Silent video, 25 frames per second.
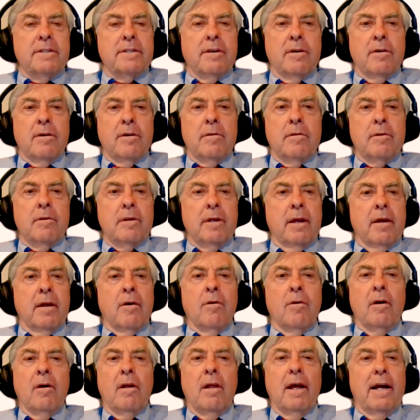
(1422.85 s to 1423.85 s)
So
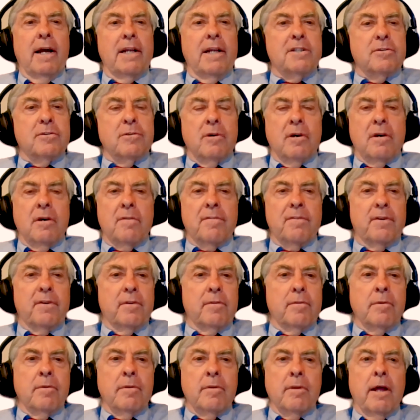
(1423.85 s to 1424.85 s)
yeah, all hats off
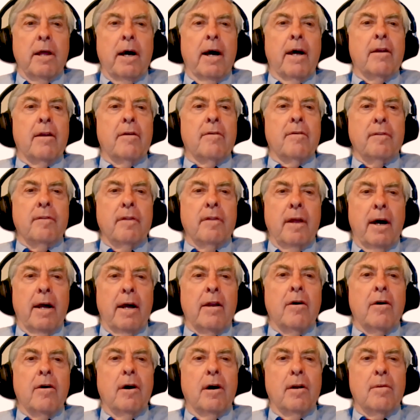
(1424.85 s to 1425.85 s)
to a lot of
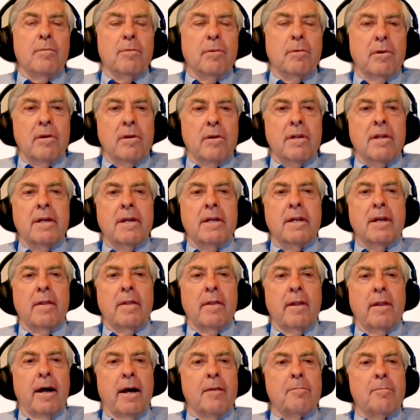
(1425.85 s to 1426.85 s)
lot of hard work that
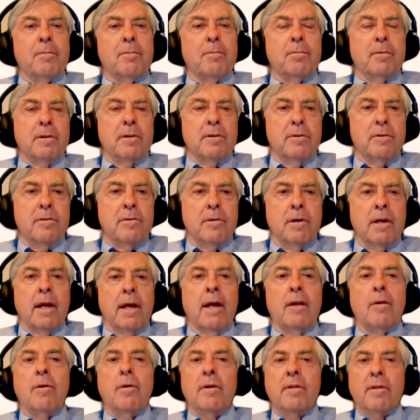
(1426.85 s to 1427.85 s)
a lot of people are
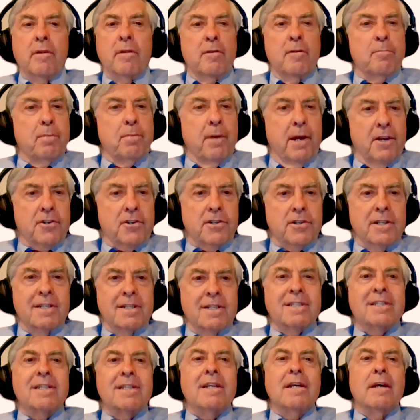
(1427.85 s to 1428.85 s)
doing, and also the
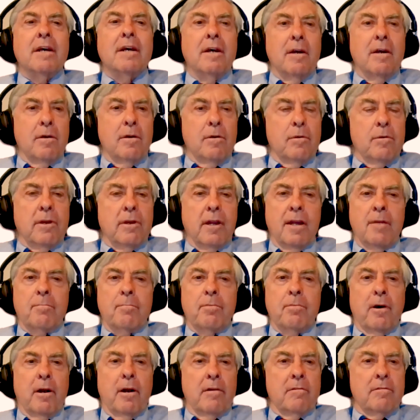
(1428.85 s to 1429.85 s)
patients who
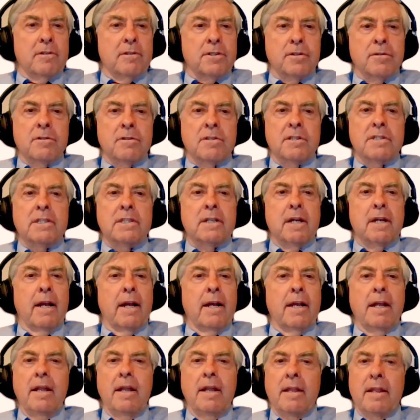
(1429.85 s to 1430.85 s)
take part in research. It's
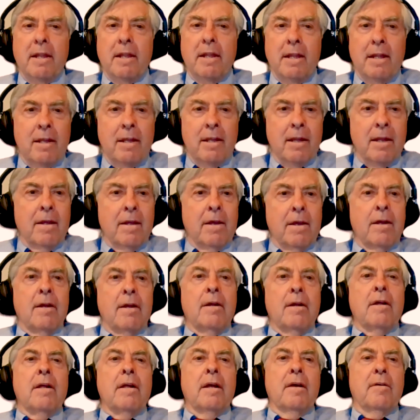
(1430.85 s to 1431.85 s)
not easy
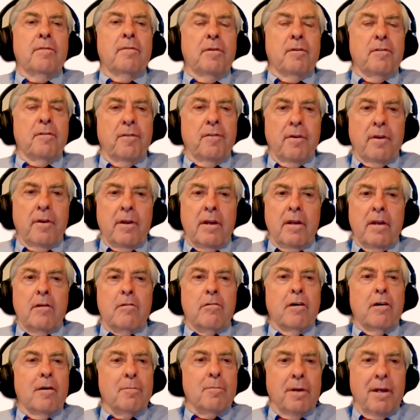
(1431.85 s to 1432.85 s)
if you're feeling
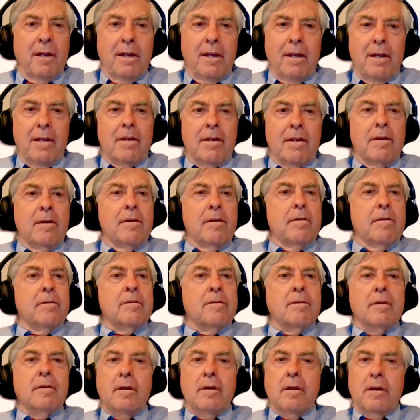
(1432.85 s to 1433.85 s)
crummy
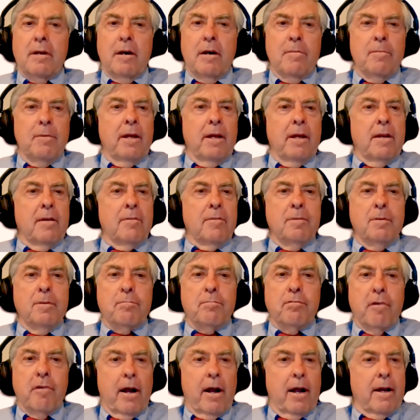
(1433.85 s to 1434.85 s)
to come in and be
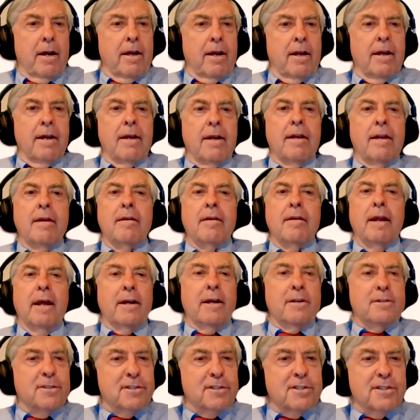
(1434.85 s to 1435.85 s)
prodded and
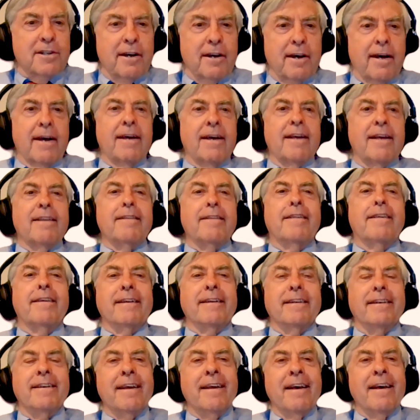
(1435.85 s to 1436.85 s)
exercise
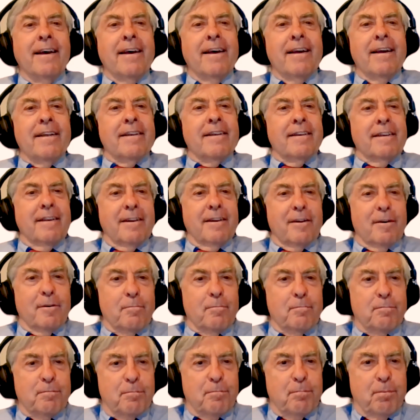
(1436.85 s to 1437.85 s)
and you
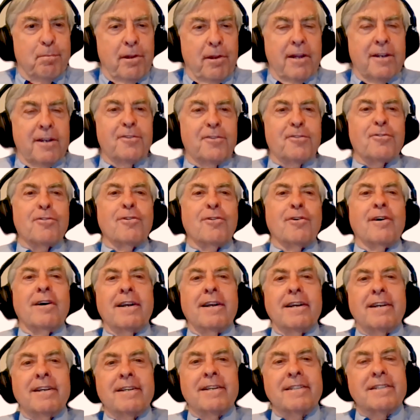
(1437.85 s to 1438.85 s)
know blood
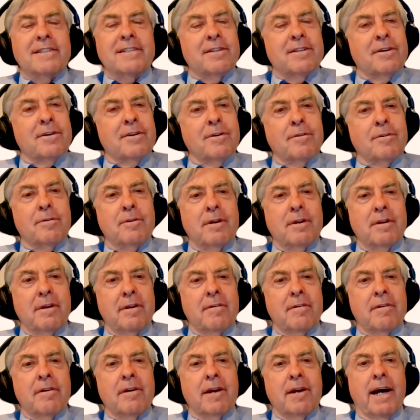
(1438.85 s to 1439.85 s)
drawn. So
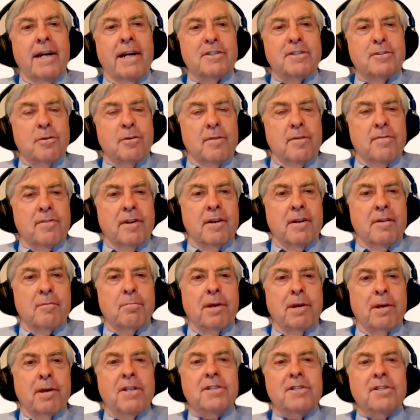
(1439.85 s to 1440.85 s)
hats off to the
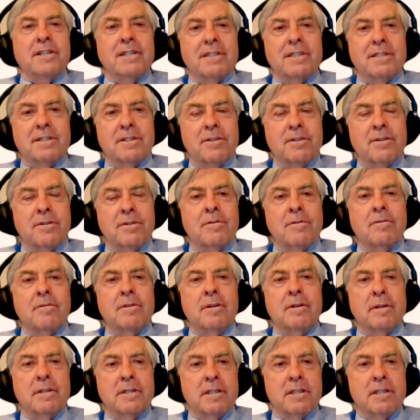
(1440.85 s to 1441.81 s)
patients too,